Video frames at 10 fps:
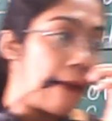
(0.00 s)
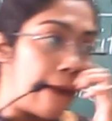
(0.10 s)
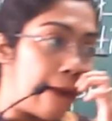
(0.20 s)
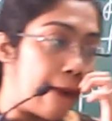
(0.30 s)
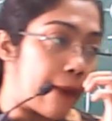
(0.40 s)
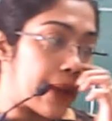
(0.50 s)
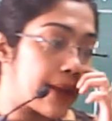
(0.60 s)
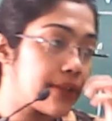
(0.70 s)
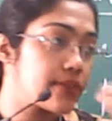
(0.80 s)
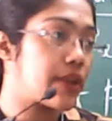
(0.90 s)
Okay,
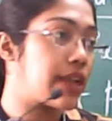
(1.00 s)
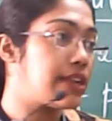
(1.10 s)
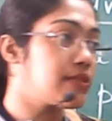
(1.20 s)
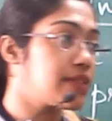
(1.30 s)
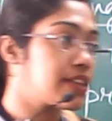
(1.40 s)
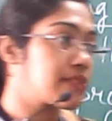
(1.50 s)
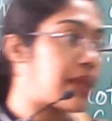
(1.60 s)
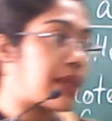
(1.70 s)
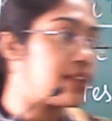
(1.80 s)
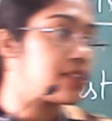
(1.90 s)
so write down the
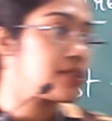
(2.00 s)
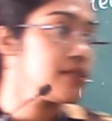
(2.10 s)
explanation.